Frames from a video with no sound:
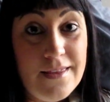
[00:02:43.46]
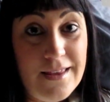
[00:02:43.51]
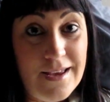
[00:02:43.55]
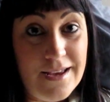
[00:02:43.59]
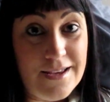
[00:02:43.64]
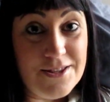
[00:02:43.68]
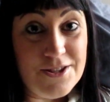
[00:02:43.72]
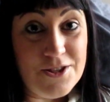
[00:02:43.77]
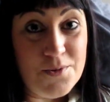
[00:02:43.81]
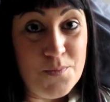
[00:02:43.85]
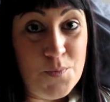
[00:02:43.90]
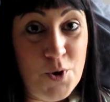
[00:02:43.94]

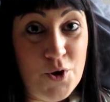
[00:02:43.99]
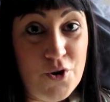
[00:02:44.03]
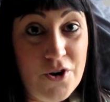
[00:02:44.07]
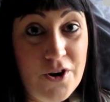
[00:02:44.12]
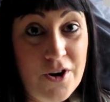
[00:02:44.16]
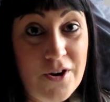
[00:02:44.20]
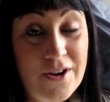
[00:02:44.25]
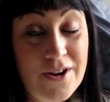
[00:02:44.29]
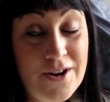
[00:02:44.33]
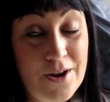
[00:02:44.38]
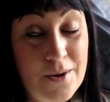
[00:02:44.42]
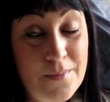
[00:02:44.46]
that's
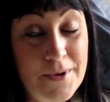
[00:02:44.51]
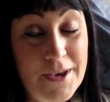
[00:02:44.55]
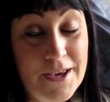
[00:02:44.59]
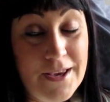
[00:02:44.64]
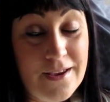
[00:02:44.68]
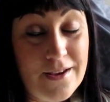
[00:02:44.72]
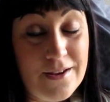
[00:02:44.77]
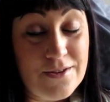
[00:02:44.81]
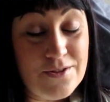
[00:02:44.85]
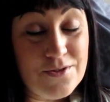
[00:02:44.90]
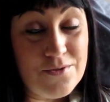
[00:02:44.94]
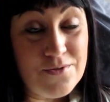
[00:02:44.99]
tomorrow, and I better
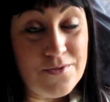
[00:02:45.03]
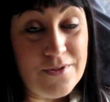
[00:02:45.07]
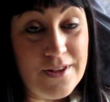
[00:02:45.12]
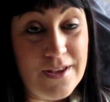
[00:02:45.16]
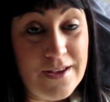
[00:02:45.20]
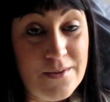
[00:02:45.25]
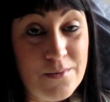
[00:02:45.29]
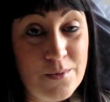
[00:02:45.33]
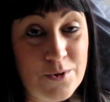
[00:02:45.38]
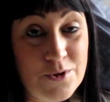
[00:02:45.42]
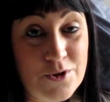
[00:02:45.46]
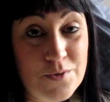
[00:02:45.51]
go and sort
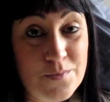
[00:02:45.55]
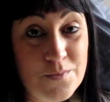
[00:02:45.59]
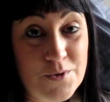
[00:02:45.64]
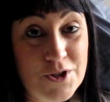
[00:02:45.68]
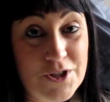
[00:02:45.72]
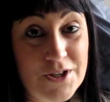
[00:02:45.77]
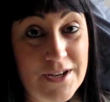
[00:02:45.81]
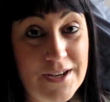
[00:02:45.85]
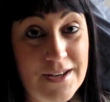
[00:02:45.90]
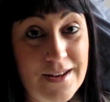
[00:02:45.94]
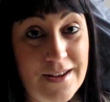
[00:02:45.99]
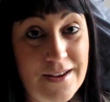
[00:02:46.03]
that washing
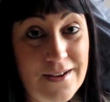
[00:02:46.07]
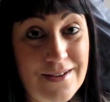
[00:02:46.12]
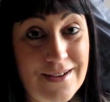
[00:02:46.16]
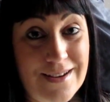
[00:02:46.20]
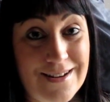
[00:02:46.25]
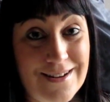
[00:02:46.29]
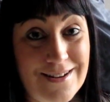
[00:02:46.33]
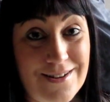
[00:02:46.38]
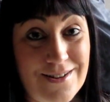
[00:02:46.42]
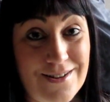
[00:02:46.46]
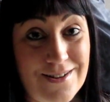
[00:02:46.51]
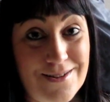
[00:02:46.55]
machine out,
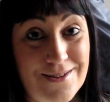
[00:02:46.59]
hadn't